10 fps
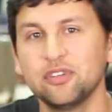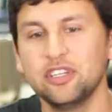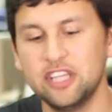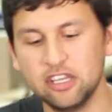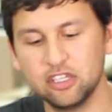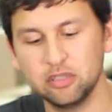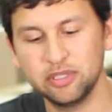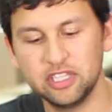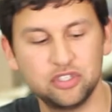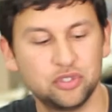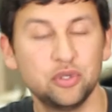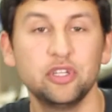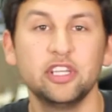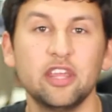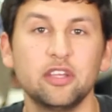are identical, but they screw
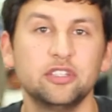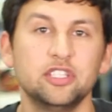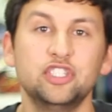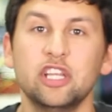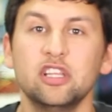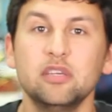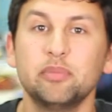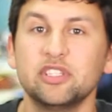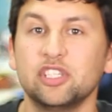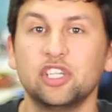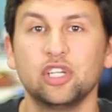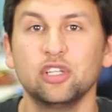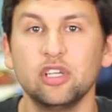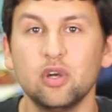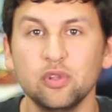together to gently but
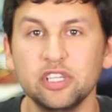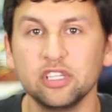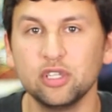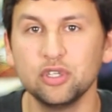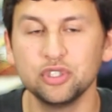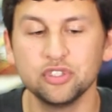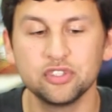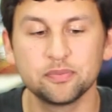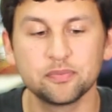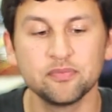securely hold the enclosures.